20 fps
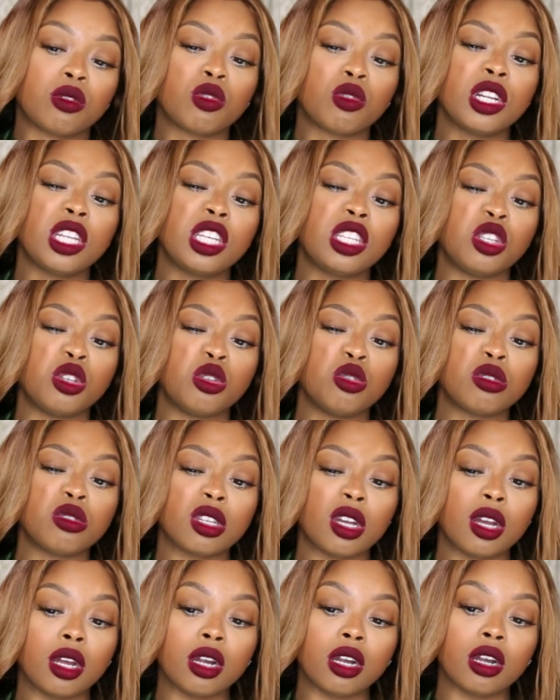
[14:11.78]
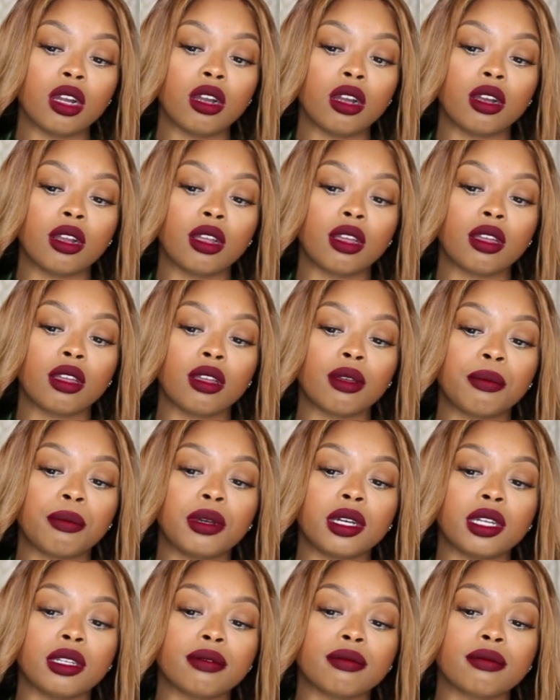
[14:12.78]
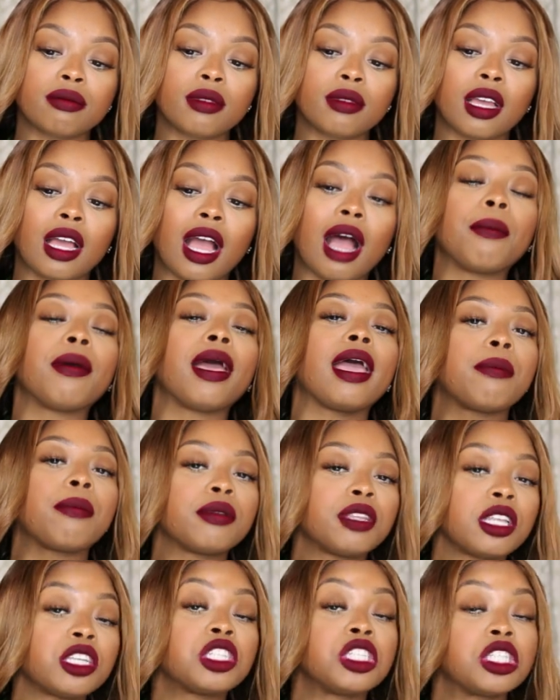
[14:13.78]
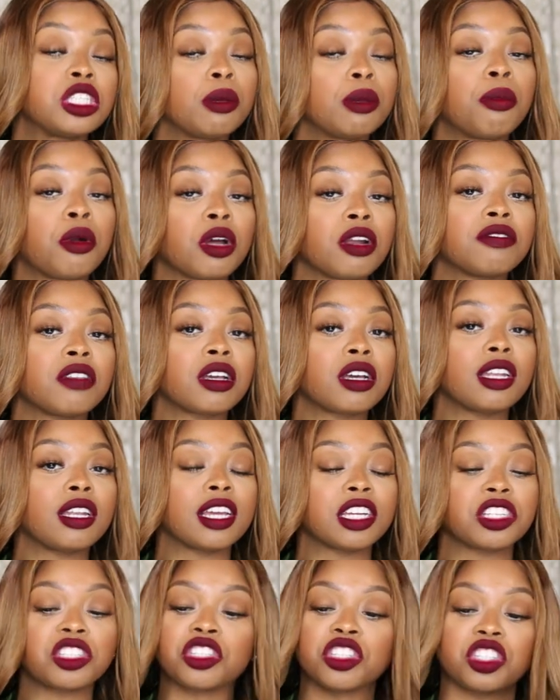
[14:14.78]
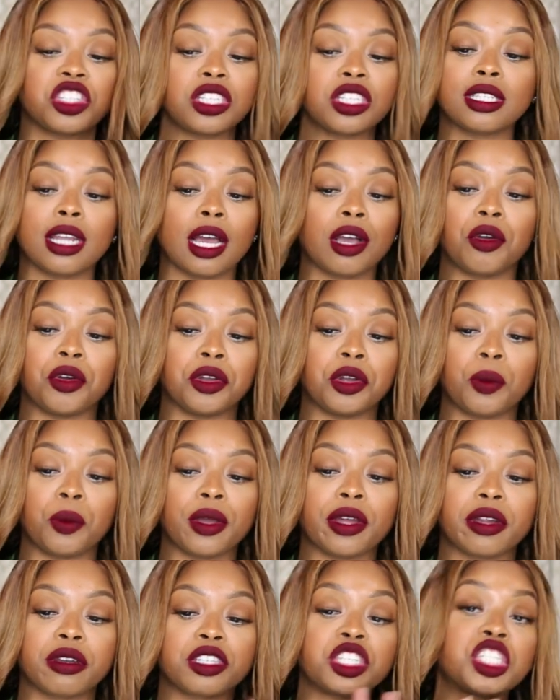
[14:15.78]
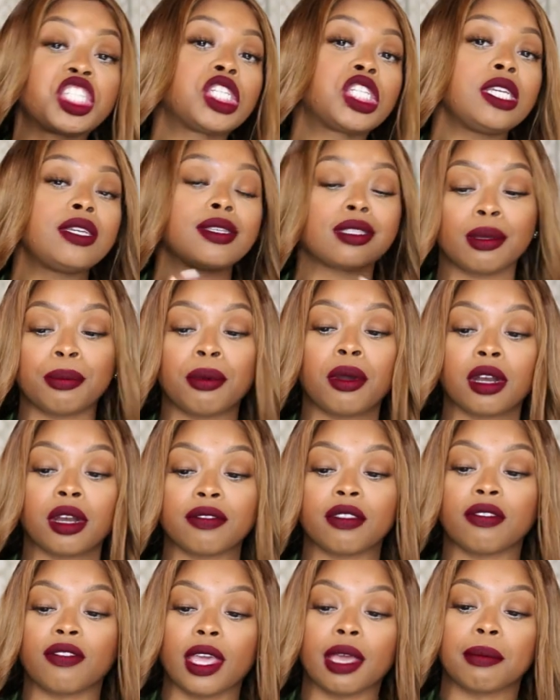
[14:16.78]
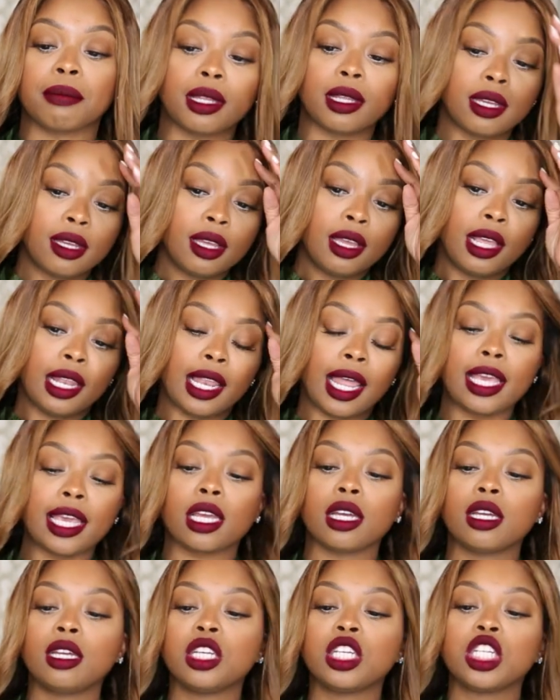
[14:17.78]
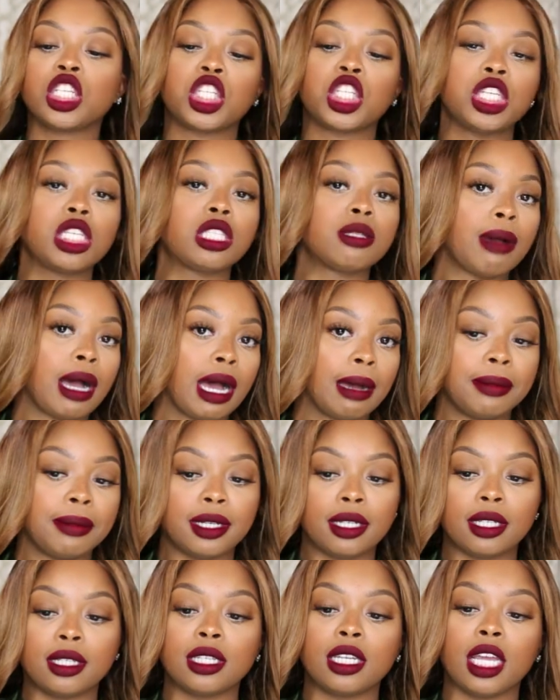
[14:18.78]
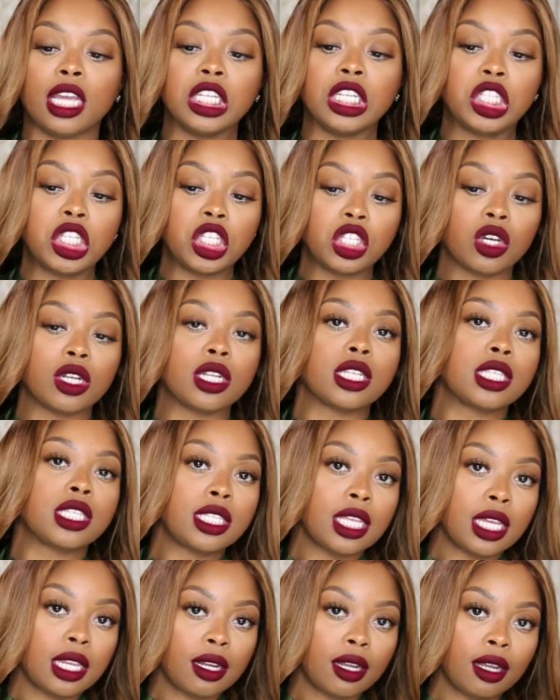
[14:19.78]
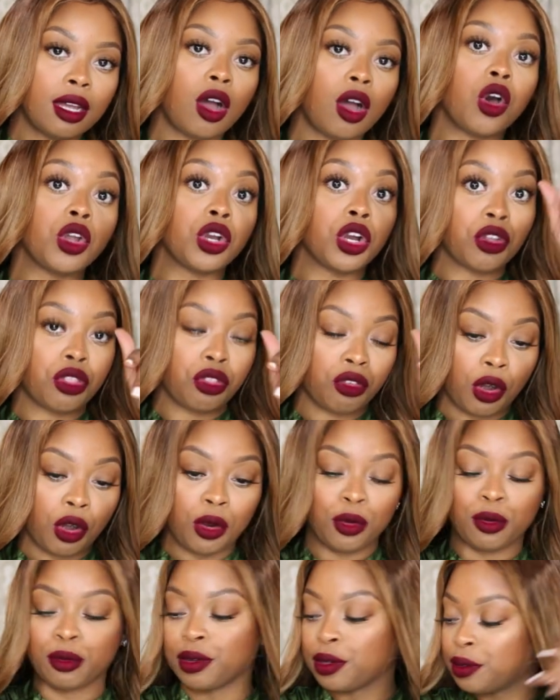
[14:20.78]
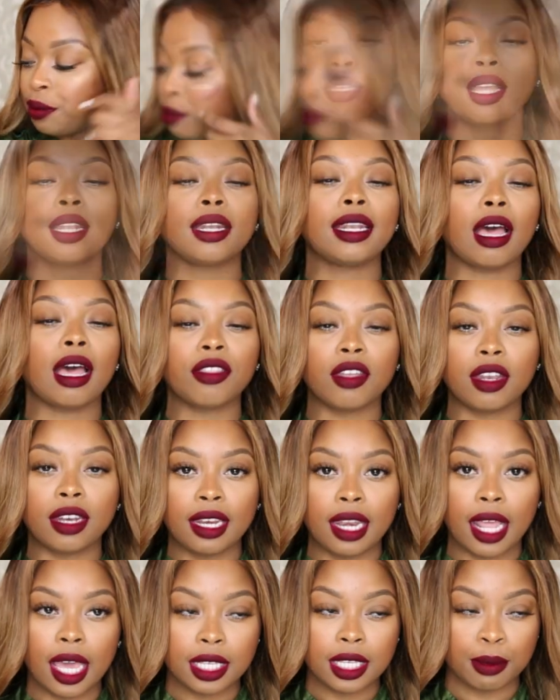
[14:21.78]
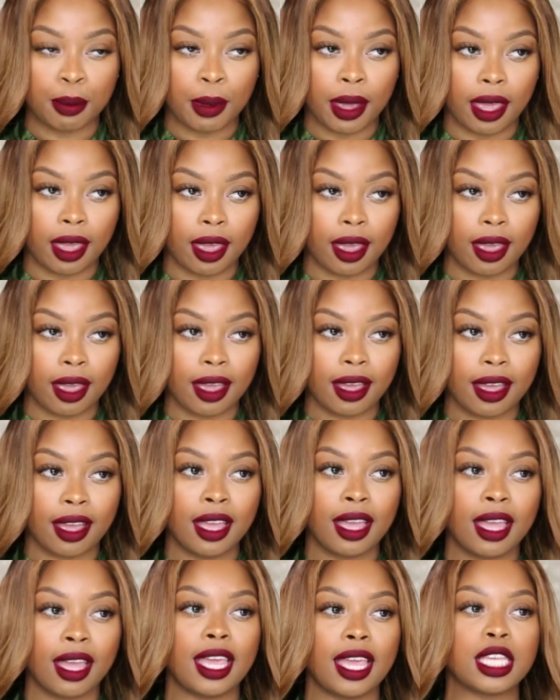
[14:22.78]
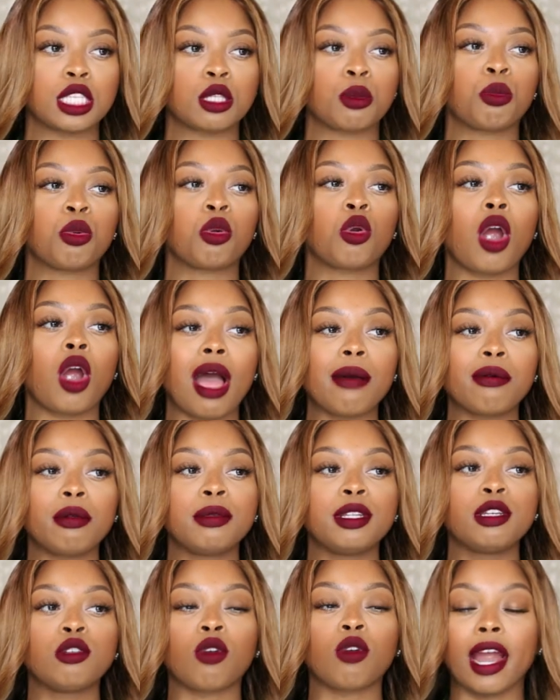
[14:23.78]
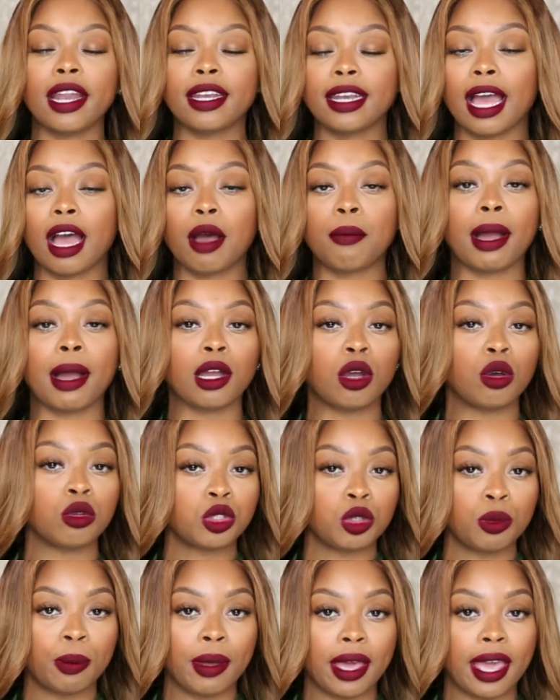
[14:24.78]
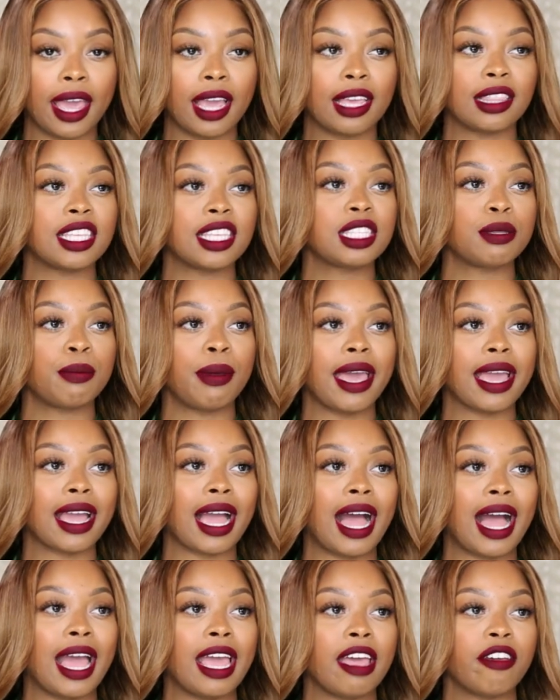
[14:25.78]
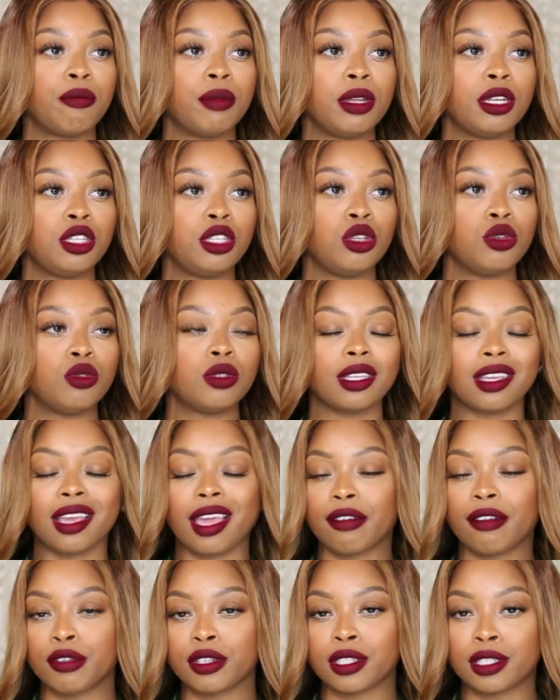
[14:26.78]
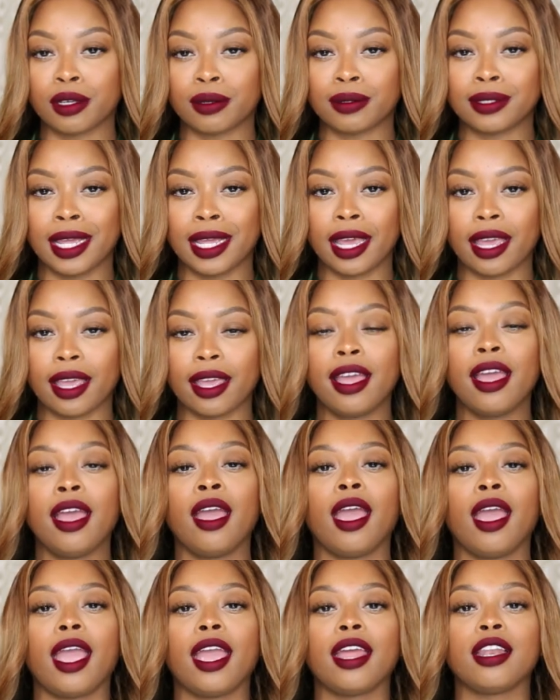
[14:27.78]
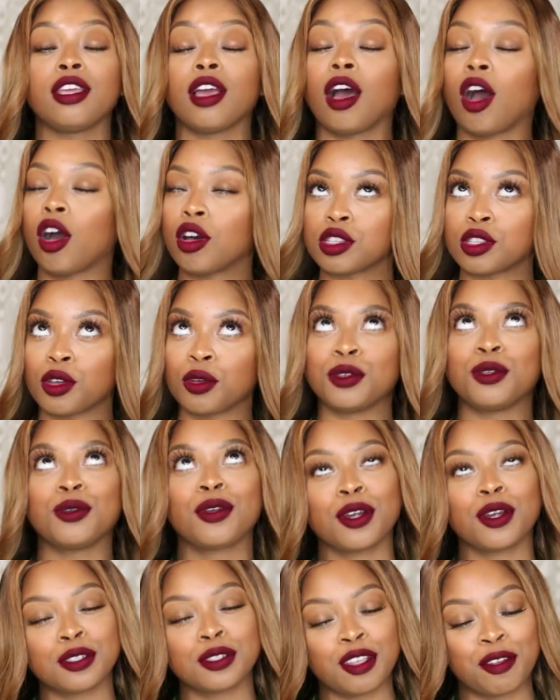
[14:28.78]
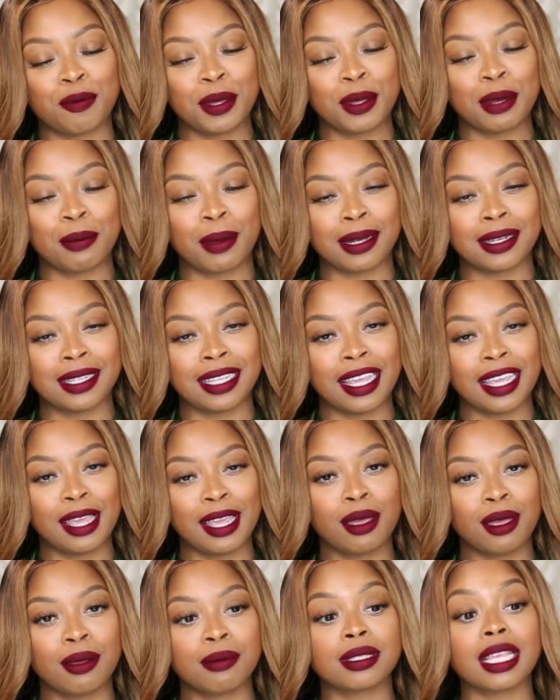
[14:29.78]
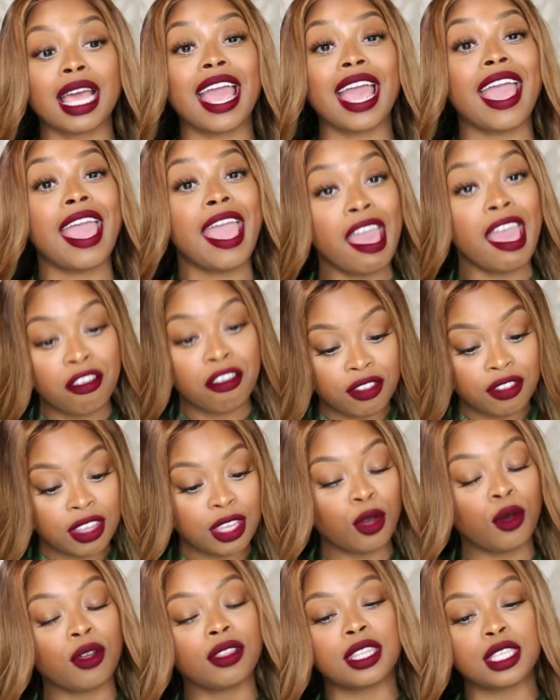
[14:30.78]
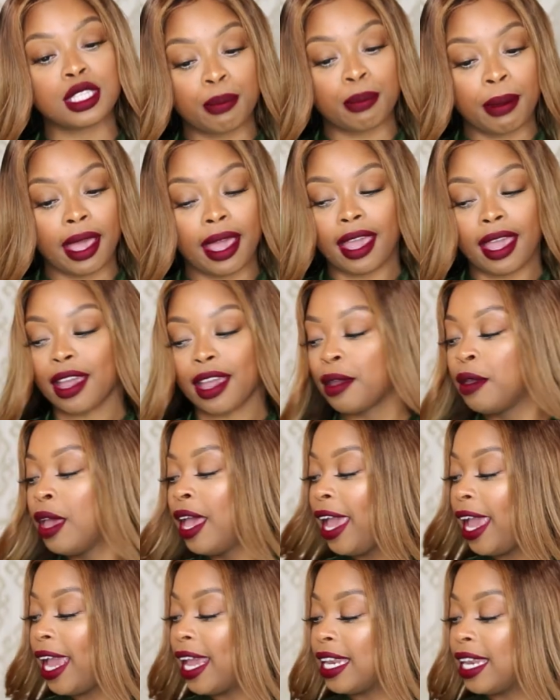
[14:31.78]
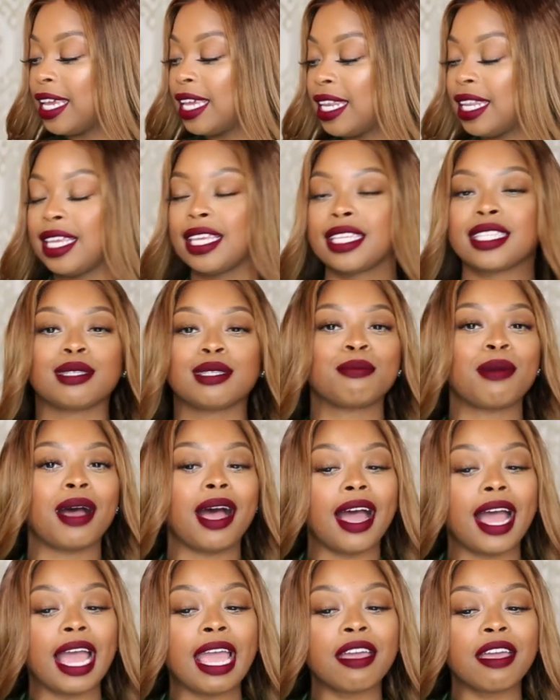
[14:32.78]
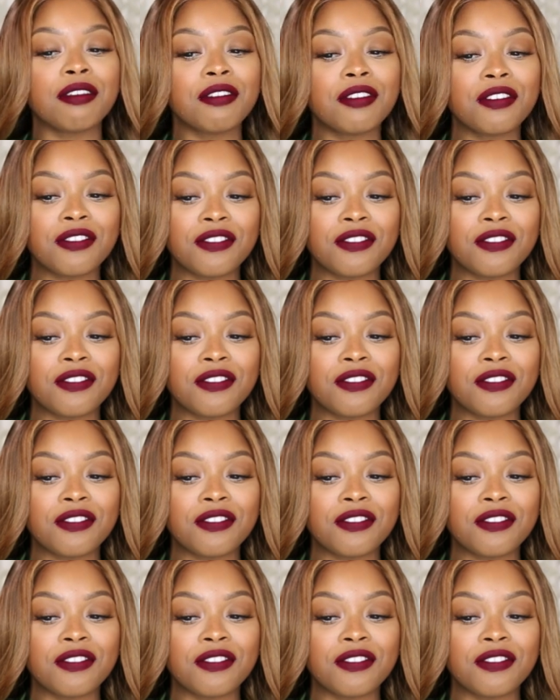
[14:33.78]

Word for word: really use her, but I'm happy that she's a part of the collection. She's not going nowhere. She is a part of the family. Like, she's mama, and she's going to sit on her throne. Now, the next bag is probably right now my go-to bag. This bag I have been using every single day, and also you girls have been in my D Ms heavy on this bag, and it is my